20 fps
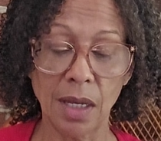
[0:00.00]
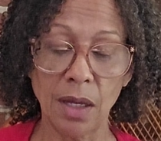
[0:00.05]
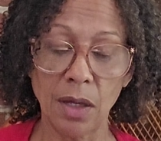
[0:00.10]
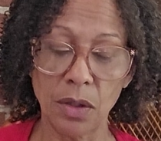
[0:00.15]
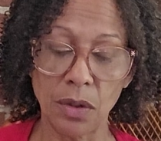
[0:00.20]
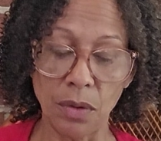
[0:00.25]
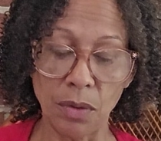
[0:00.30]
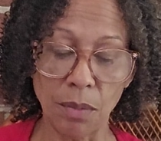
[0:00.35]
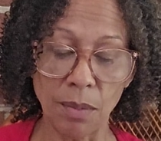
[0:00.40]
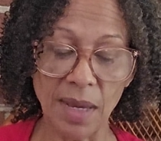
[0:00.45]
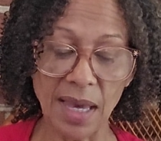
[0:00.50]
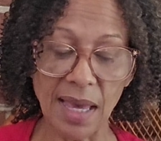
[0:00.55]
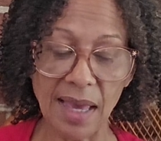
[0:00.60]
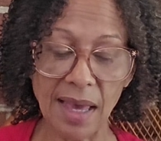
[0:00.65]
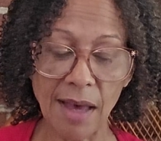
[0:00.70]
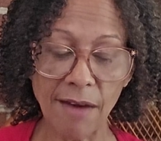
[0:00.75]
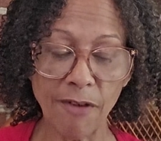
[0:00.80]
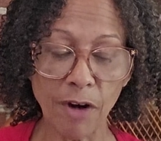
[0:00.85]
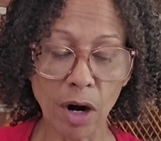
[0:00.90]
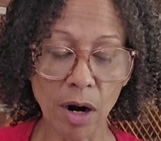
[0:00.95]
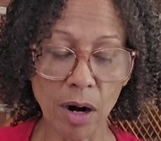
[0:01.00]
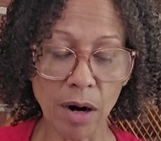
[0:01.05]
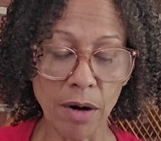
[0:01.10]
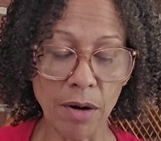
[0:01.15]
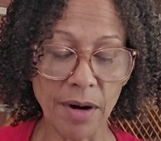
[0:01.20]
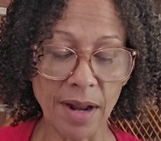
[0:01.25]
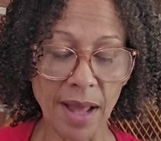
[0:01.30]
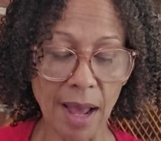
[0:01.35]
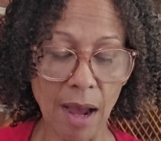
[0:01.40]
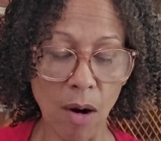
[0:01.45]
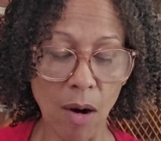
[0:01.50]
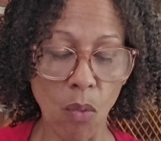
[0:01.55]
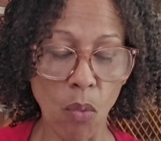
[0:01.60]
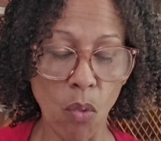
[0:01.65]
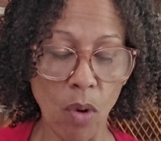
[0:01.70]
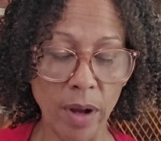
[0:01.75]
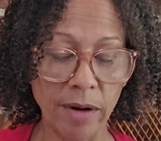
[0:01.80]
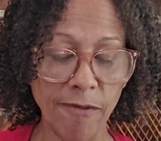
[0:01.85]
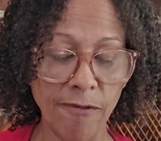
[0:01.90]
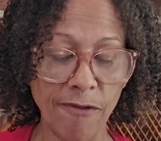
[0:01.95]
You may have heard how
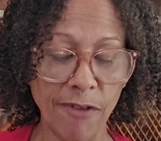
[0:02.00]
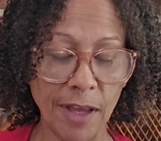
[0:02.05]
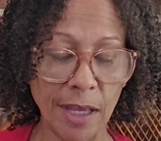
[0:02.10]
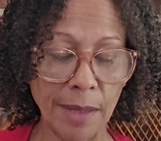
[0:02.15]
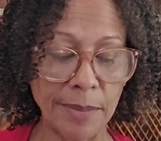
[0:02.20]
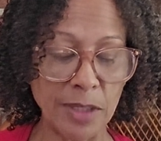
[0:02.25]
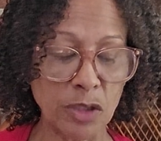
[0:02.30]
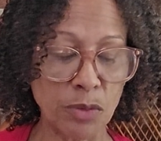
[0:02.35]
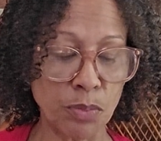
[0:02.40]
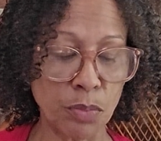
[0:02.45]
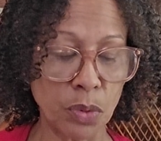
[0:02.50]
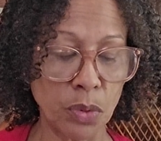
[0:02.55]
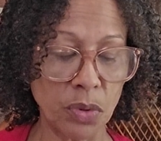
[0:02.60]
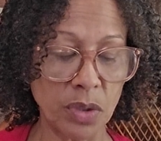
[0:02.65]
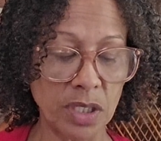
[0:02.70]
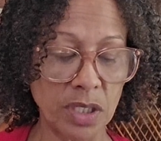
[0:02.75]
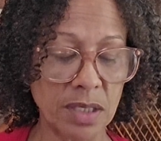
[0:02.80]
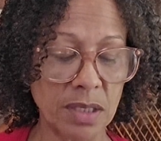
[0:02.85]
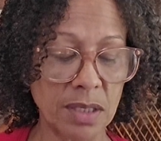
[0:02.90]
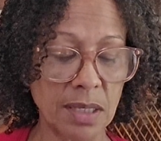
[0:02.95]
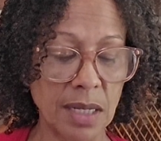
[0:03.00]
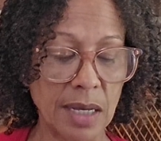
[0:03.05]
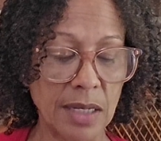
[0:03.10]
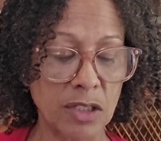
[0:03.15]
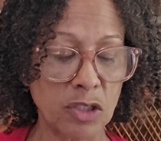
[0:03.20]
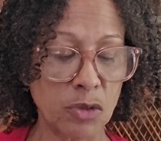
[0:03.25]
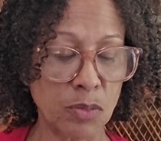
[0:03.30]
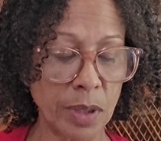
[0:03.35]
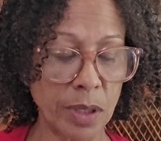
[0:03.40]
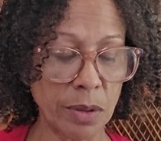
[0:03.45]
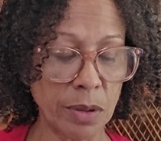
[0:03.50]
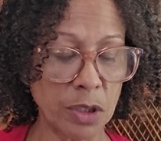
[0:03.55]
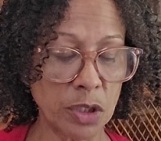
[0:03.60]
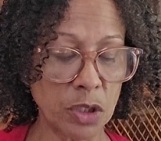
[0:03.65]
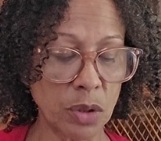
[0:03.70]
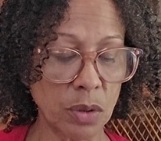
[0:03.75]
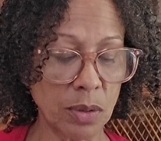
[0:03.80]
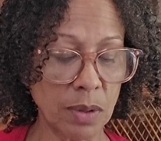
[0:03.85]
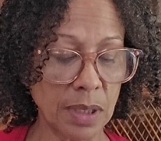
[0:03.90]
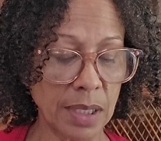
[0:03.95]
one famous Buddhist
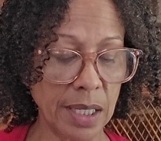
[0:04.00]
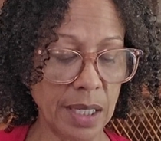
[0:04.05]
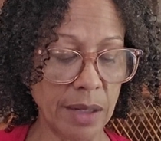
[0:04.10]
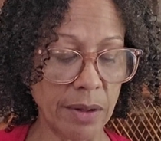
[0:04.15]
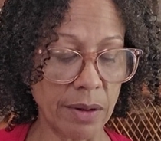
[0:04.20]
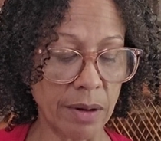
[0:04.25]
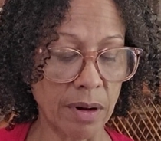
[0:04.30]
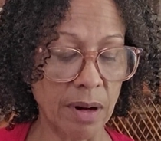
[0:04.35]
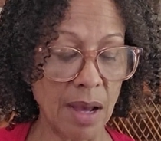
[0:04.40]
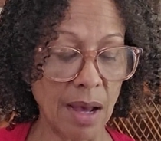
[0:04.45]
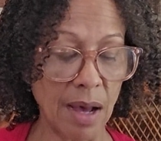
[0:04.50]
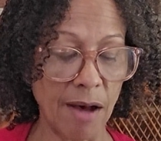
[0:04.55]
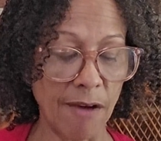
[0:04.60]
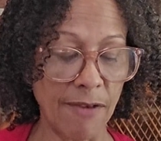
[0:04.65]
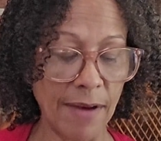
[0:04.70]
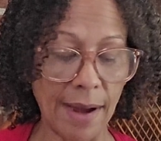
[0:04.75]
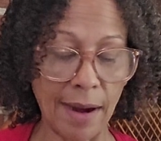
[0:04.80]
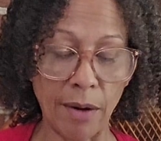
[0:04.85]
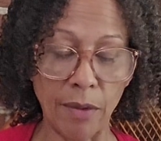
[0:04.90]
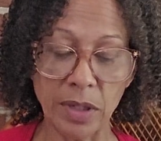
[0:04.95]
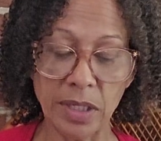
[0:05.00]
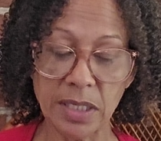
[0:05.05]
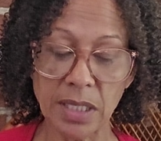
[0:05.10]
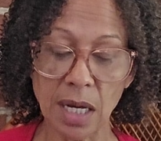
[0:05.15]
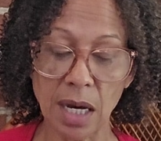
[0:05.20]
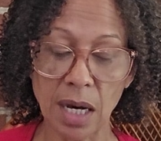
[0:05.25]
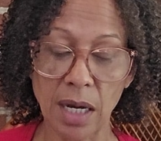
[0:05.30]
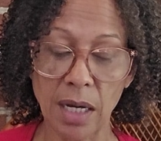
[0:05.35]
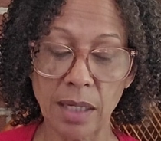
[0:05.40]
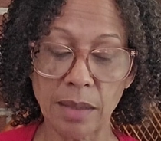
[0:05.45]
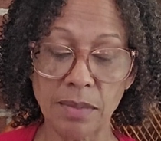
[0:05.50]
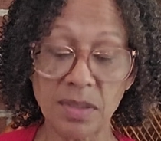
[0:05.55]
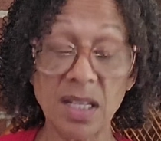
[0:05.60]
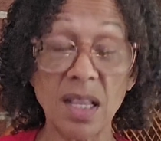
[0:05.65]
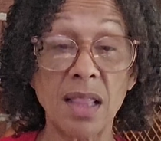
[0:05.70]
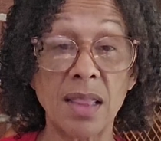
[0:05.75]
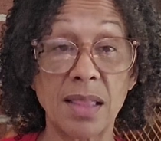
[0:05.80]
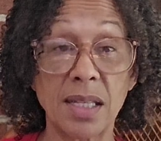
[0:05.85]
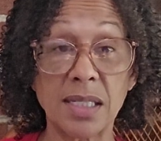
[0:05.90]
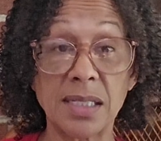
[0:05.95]
spiritual leader of our times,
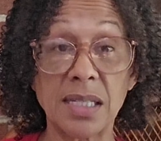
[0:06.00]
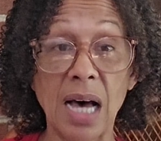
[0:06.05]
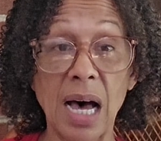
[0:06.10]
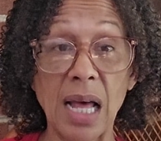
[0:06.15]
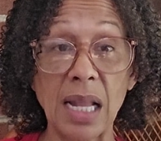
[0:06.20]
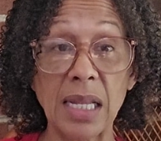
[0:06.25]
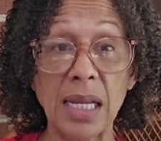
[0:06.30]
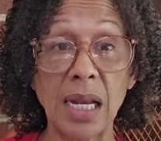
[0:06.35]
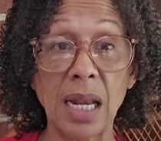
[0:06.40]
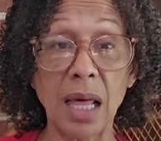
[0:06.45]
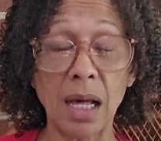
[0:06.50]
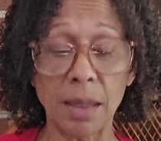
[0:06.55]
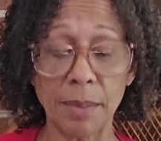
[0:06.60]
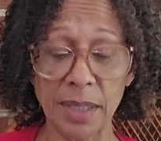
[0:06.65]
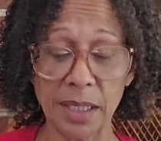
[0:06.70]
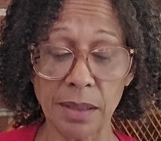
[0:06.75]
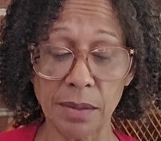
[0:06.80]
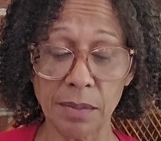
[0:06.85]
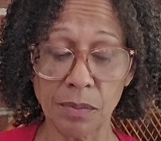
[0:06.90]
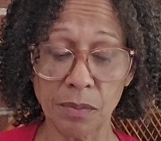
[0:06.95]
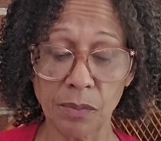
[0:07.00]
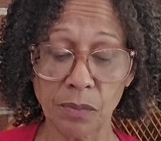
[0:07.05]
the Dalai Lama,